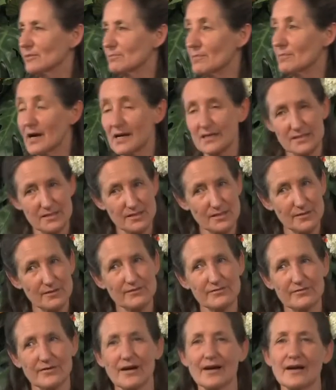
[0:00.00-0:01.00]

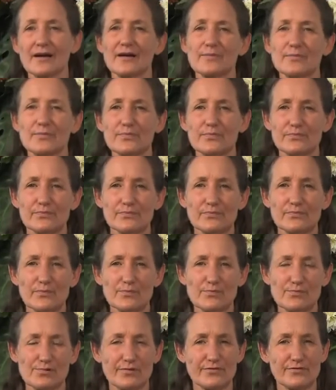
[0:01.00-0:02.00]
Myself, I
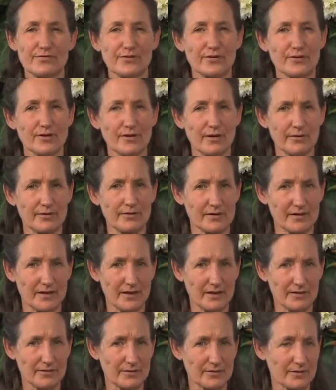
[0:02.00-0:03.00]
prefer
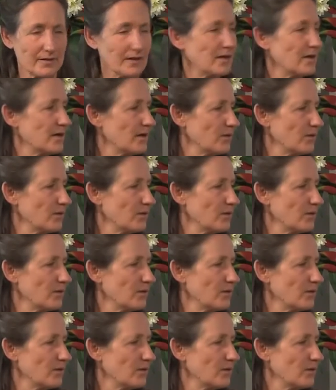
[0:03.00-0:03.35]
coconut oil.